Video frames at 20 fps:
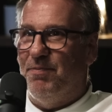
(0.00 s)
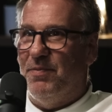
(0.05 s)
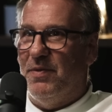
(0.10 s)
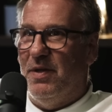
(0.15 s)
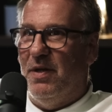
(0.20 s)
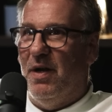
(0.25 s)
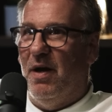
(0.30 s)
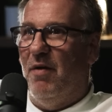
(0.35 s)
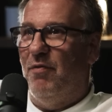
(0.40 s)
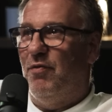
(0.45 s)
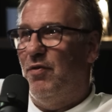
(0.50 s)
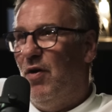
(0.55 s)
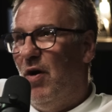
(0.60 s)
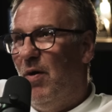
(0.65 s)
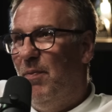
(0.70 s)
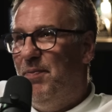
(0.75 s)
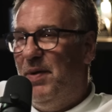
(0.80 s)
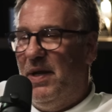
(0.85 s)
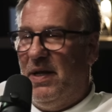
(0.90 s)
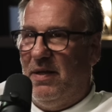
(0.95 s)
You know, I've
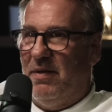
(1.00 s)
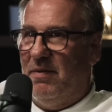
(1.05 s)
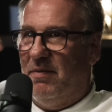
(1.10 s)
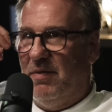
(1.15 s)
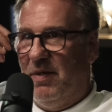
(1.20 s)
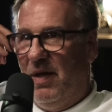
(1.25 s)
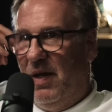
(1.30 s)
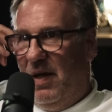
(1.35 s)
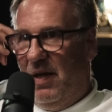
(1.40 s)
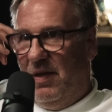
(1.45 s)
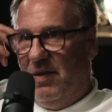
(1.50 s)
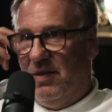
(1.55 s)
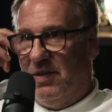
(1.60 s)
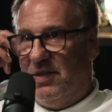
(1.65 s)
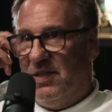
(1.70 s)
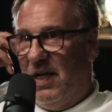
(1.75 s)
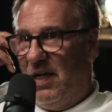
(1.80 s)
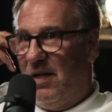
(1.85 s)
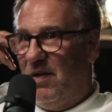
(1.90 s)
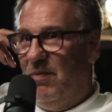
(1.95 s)
got to pick the
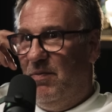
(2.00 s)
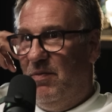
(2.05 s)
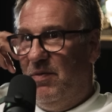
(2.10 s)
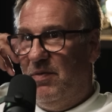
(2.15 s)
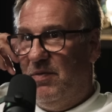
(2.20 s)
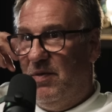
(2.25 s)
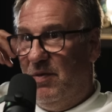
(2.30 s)
second,